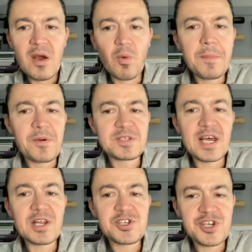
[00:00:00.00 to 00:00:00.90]
What
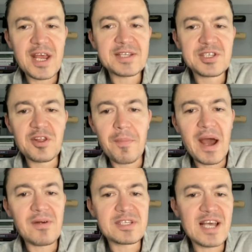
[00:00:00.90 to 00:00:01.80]
percentage chance do the
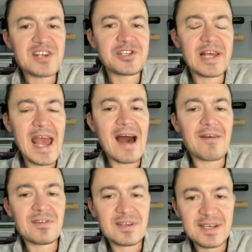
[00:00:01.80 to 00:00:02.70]
Pirates actually have?
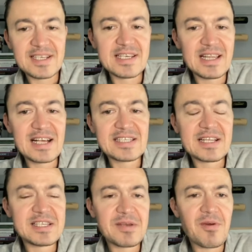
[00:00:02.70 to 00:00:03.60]
Is it less
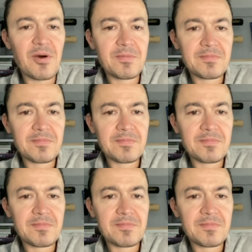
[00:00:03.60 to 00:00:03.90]
than 0?